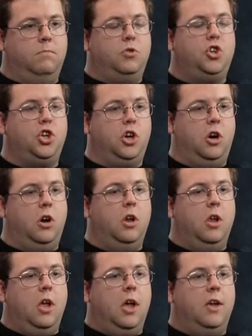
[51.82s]
Sure.
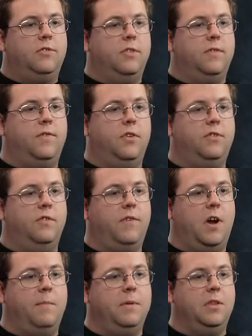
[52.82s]
So the first
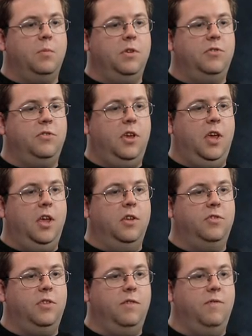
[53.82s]
environment that we see
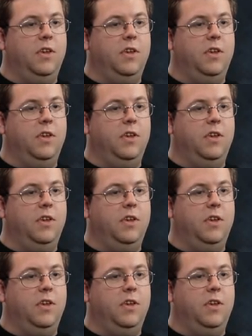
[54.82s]
is the